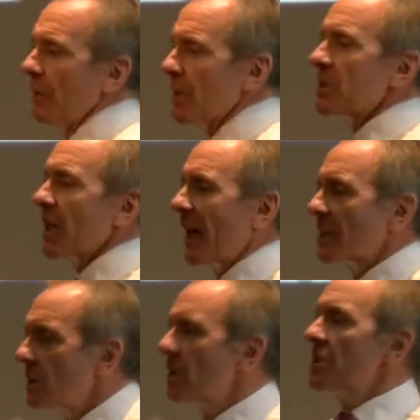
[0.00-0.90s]
We can say,
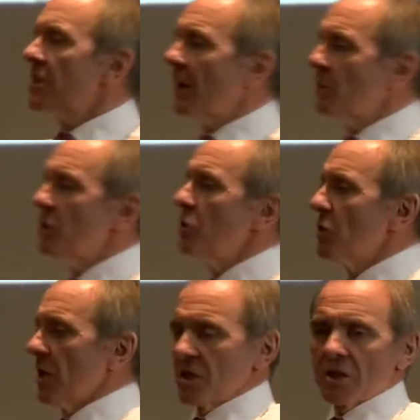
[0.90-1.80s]
actually, this is how we
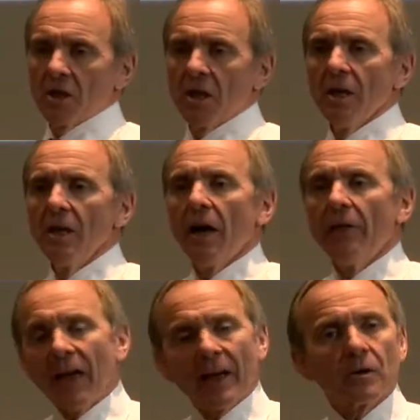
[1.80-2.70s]
do this.
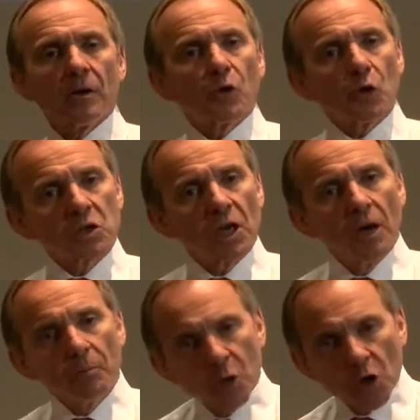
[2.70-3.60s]
And that, of course,
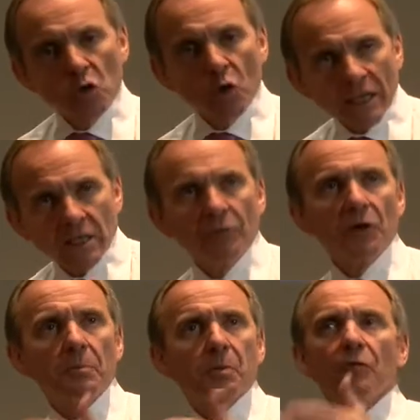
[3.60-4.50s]

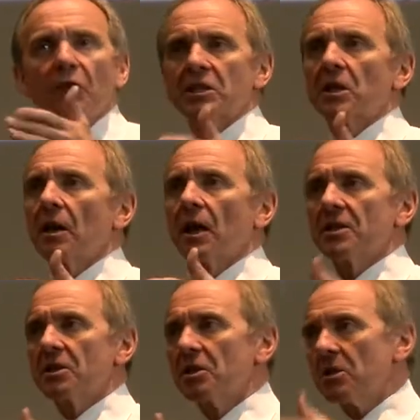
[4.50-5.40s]
progressively
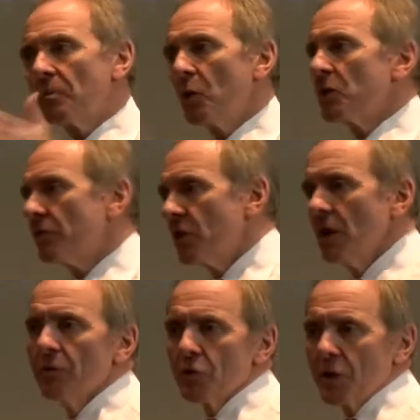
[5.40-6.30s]
professionalizes the point of
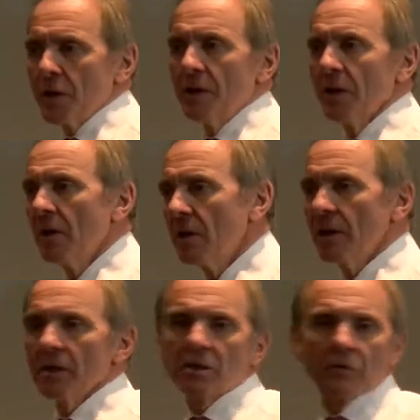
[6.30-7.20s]
delivery
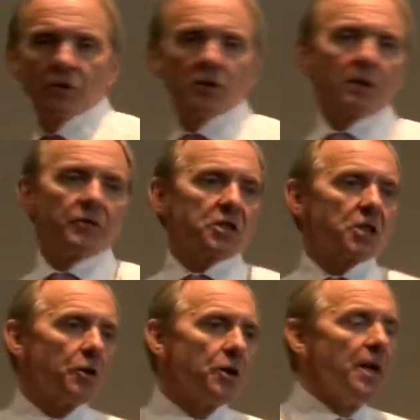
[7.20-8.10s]
in the civil
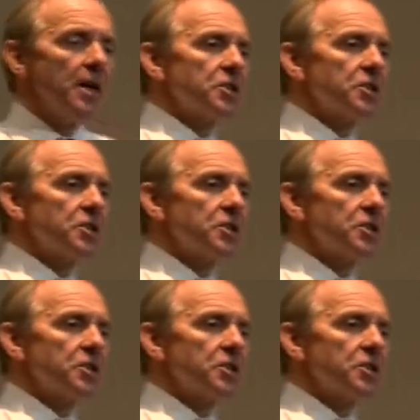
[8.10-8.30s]
service.